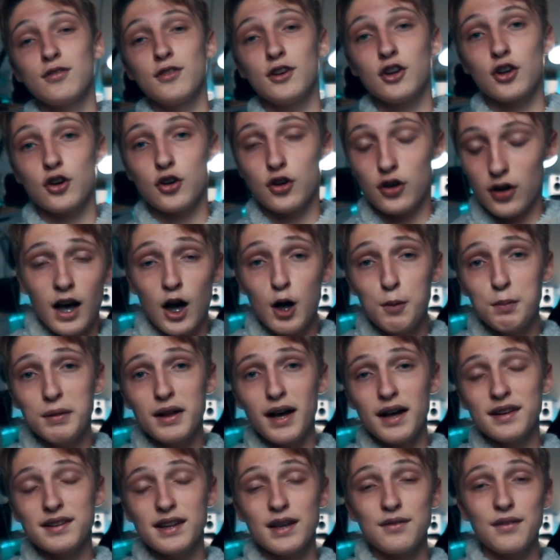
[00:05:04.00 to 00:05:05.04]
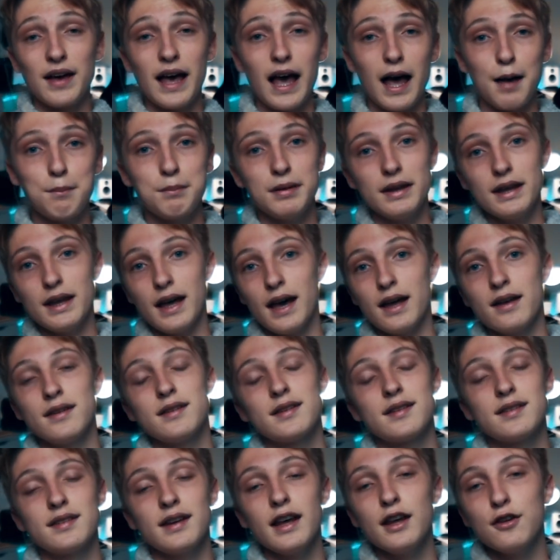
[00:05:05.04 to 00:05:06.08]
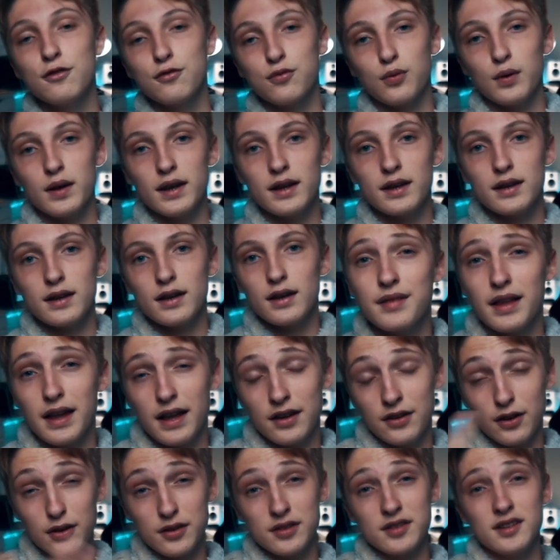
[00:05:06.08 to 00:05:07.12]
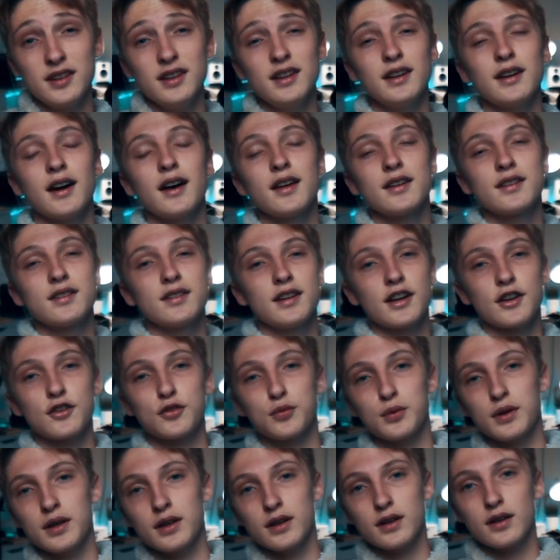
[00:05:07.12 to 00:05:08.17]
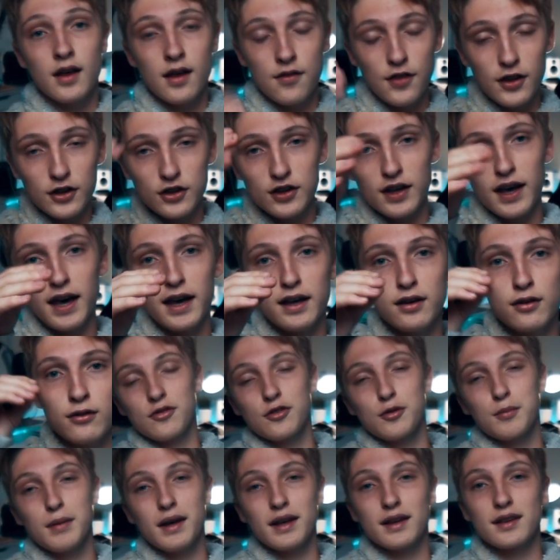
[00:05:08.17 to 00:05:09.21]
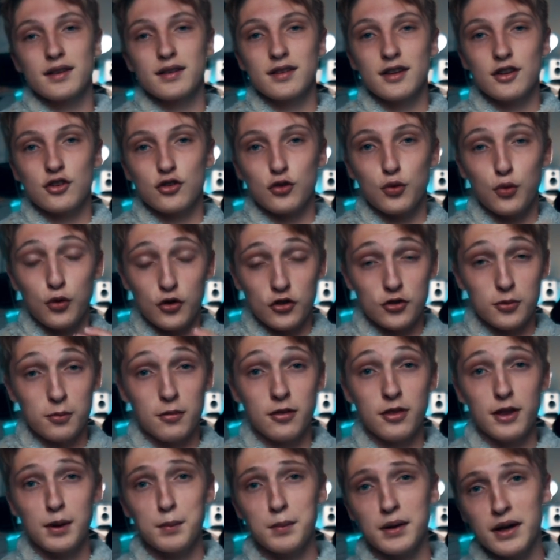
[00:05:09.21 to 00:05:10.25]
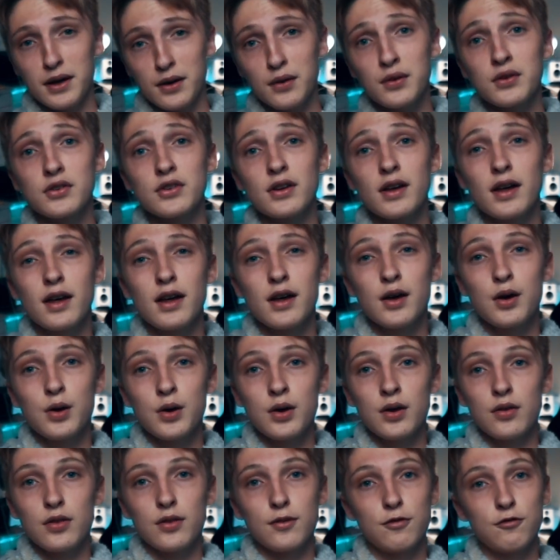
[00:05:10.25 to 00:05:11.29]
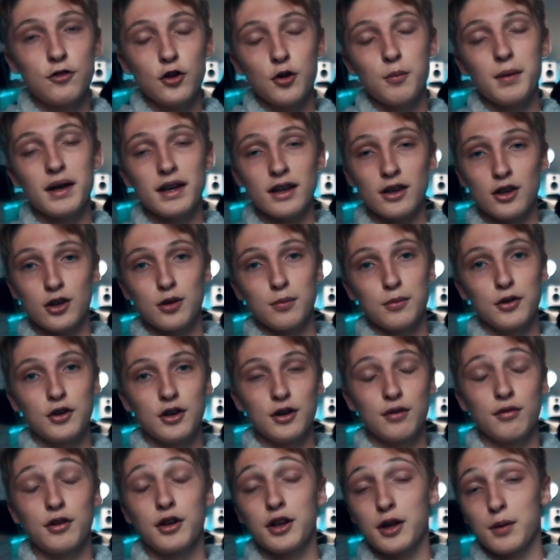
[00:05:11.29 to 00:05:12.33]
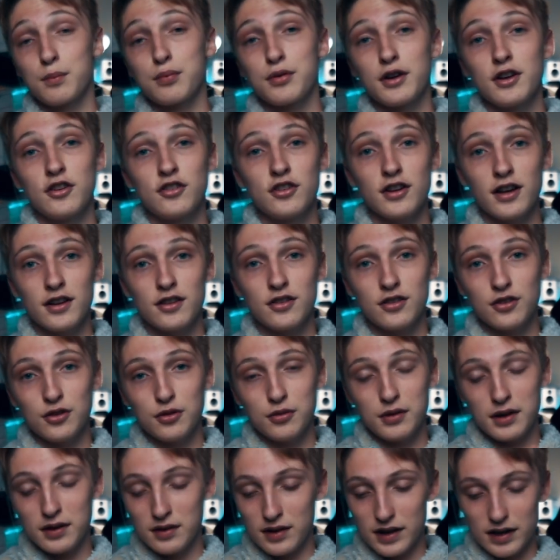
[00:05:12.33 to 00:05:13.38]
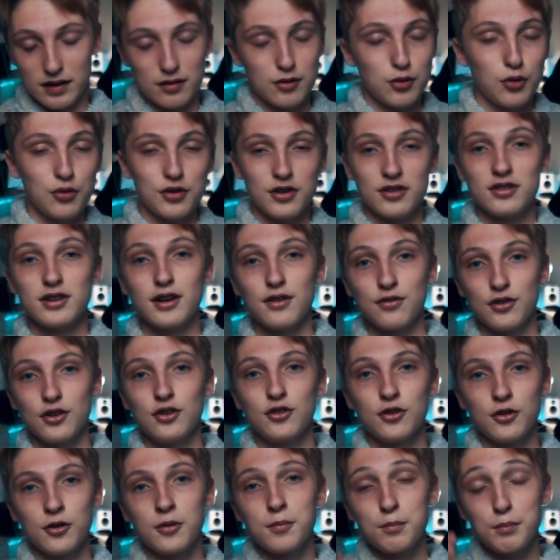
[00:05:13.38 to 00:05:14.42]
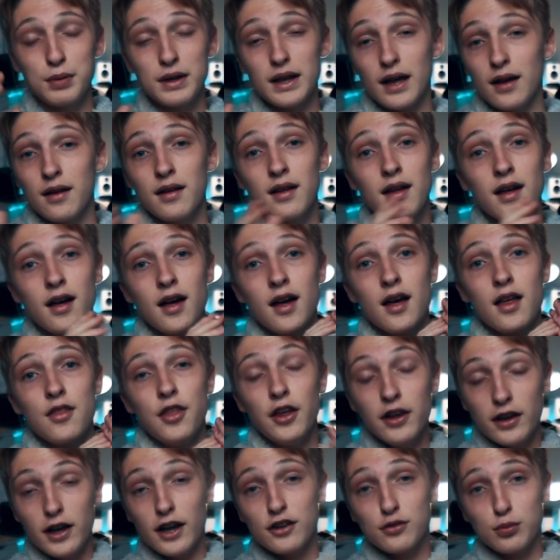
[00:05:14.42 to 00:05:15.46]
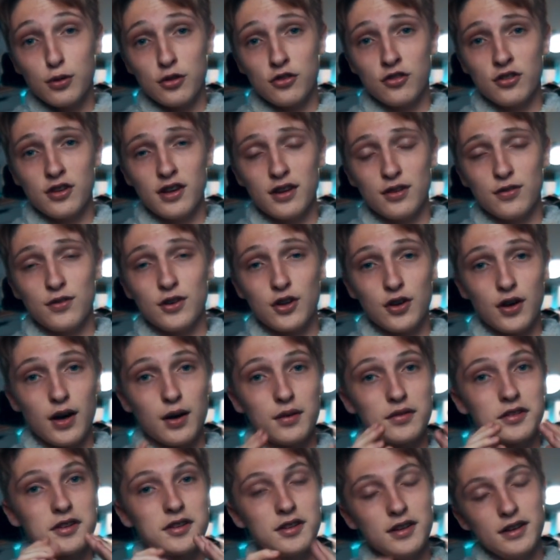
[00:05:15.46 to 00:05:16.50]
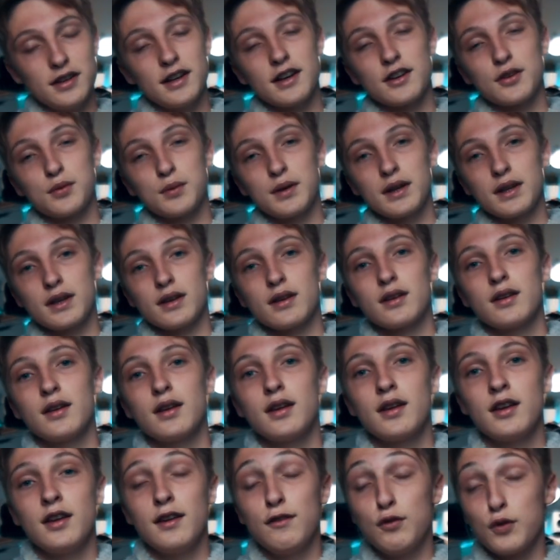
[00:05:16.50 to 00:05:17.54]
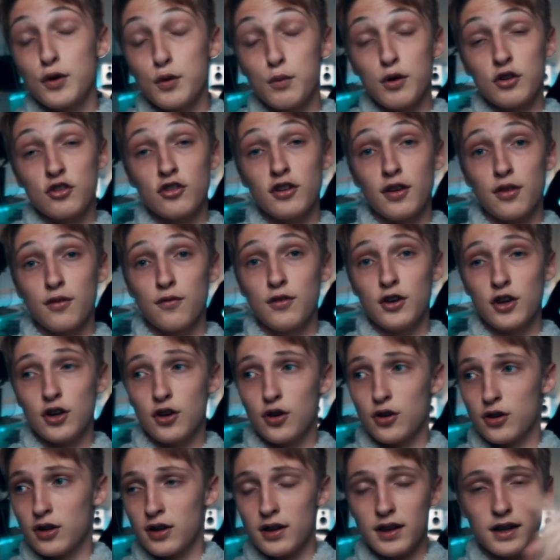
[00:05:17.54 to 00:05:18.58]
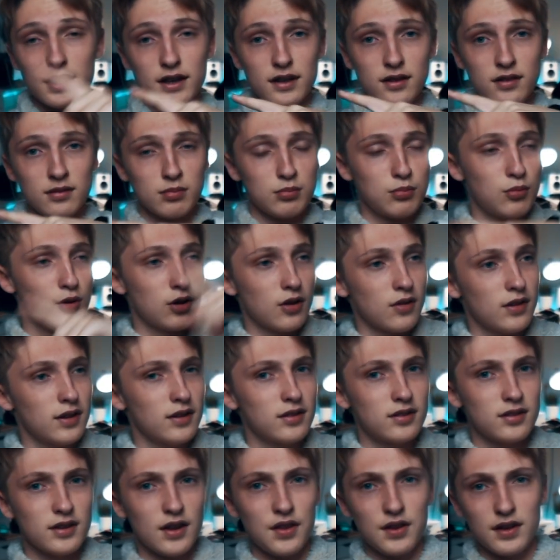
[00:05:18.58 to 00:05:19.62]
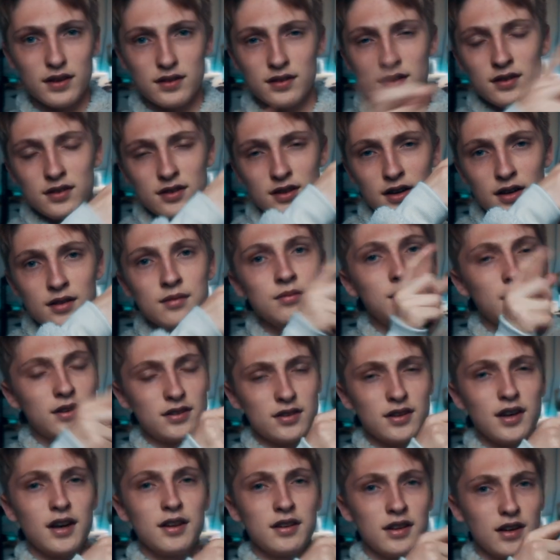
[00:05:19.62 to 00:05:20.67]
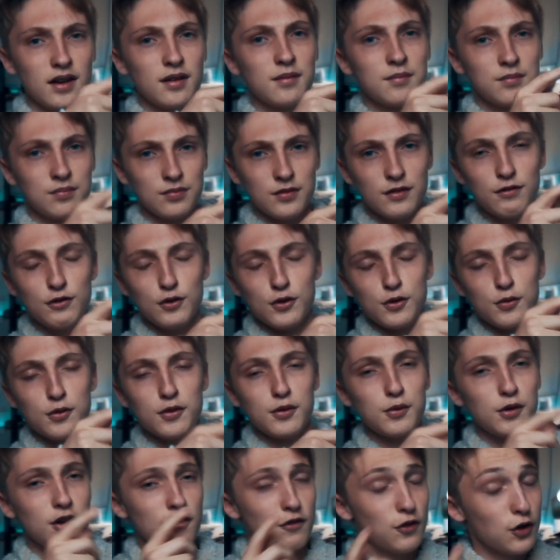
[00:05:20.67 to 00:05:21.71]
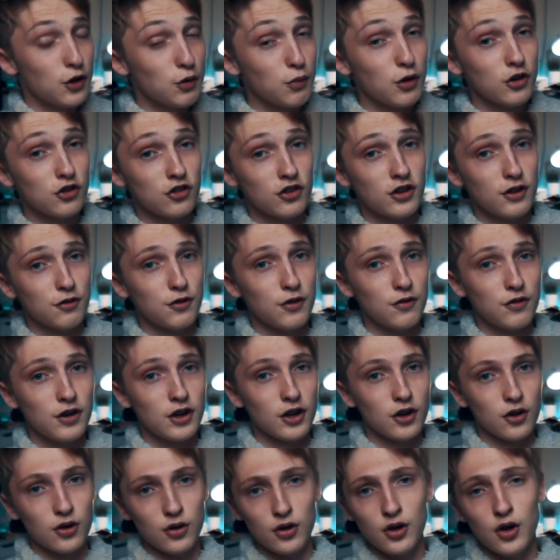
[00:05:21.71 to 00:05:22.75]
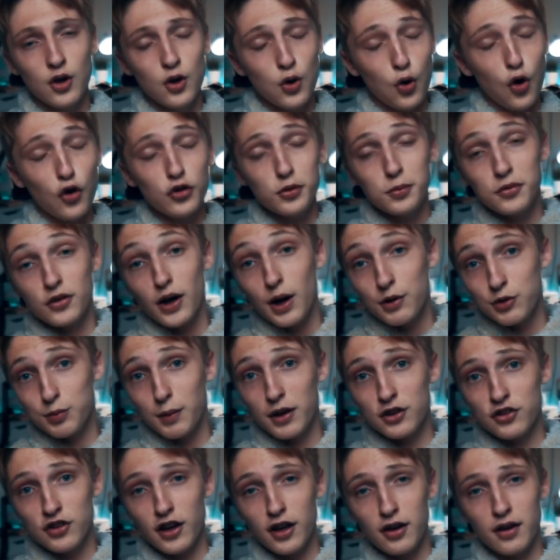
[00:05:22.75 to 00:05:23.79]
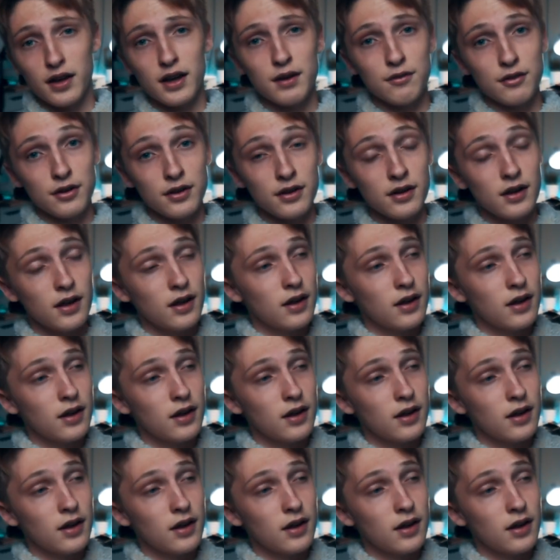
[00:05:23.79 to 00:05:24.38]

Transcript: video. I hope you guys have a happy and safe week, and I'll see you guys next week. Thank you, Aidin, for making such awesome thumbnails. The filmmaking community really appreciates you and like all the stuff you do. But yeah, thank you guys for watching today's video. I'll see you next week. If you want to watch another video, click one of these. I think it's this side, yeah. If you want to watch a different video, or subscribe to my channel even.